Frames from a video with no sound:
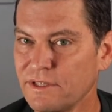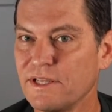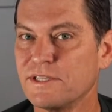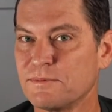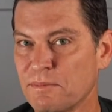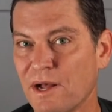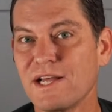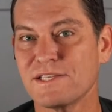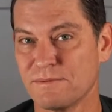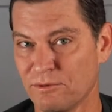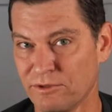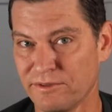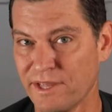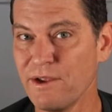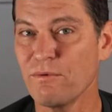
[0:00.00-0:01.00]
it's
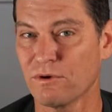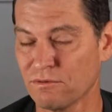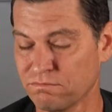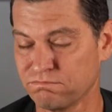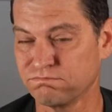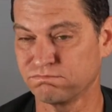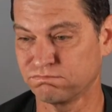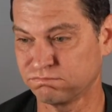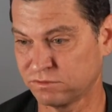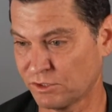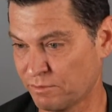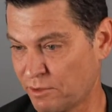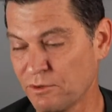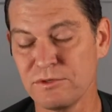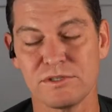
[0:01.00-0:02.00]
possible they were
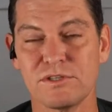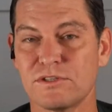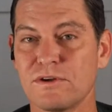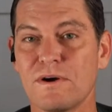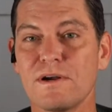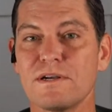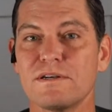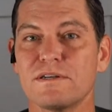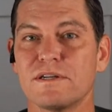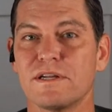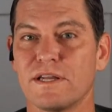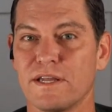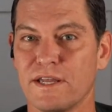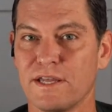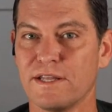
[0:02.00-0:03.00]
supposed to start
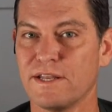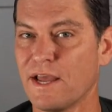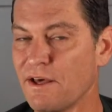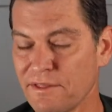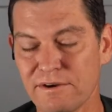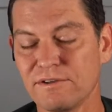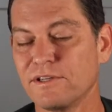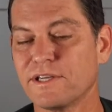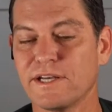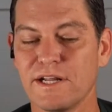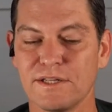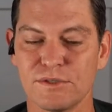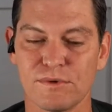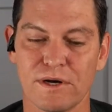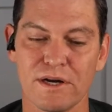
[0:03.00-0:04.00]
and now they're looking
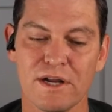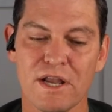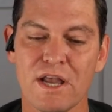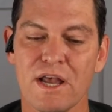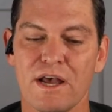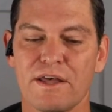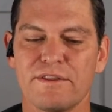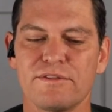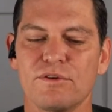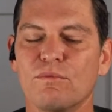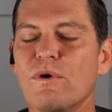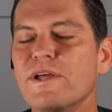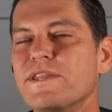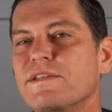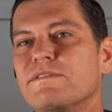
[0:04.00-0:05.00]
elsewhere. The
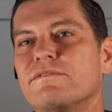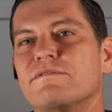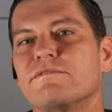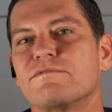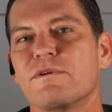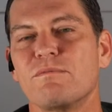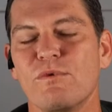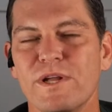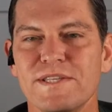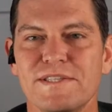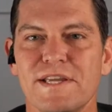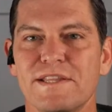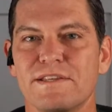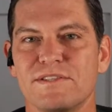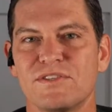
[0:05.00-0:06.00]
one from
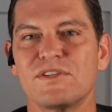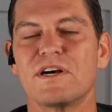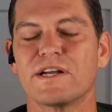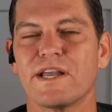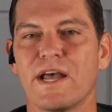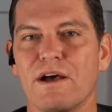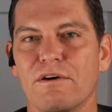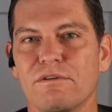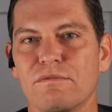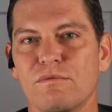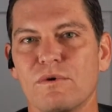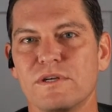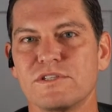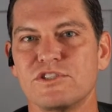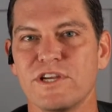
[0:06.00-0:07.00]
Wednesday that stuck out
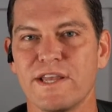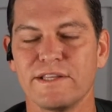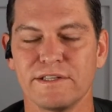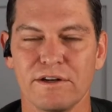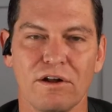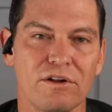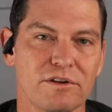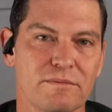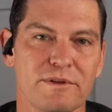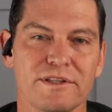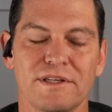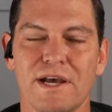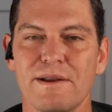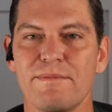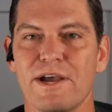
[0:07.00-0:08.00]
was Jalen Alderman,
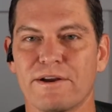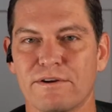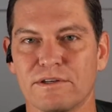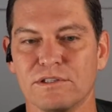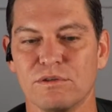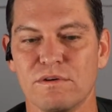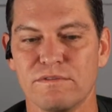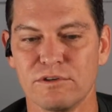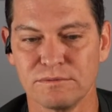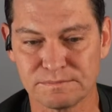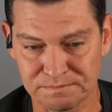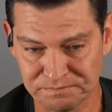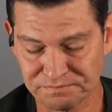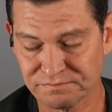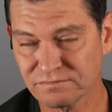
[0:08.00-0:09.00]
the linebacker at
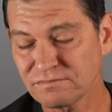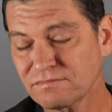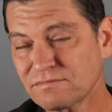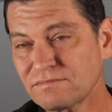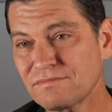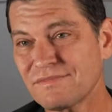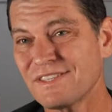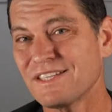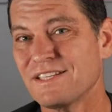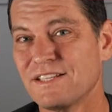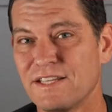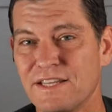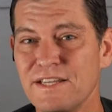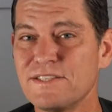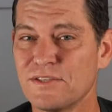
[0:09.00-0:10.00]
Louisville.
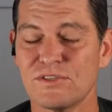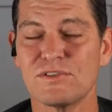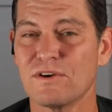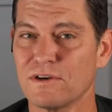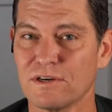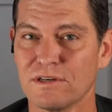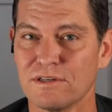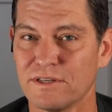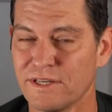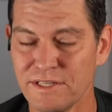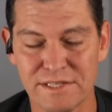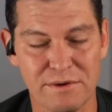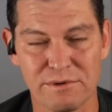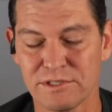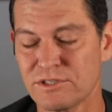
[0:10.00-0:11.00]
He's a starter.
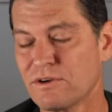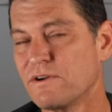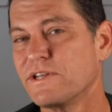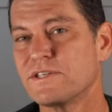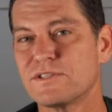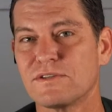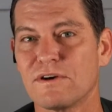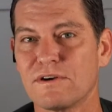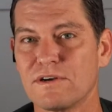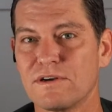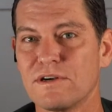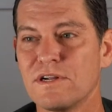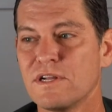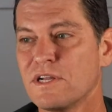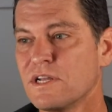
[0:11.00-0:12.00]
He's a returning
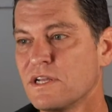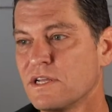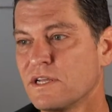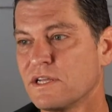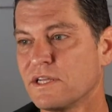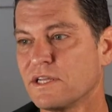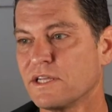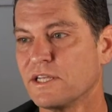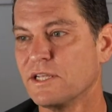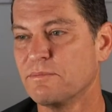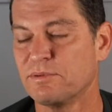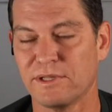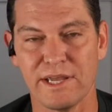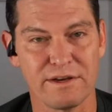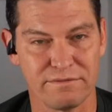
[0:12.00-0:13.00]
starter. He
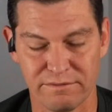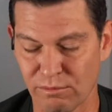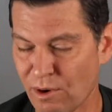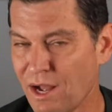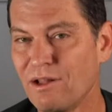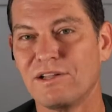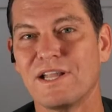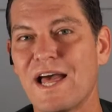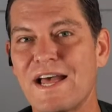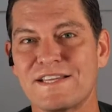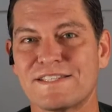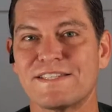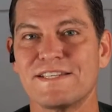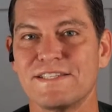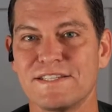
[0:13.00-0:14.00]
played well
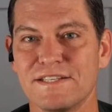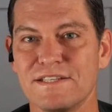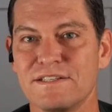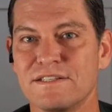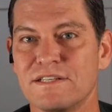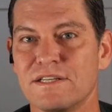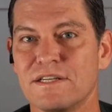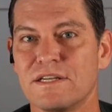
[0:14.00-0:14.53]
last season.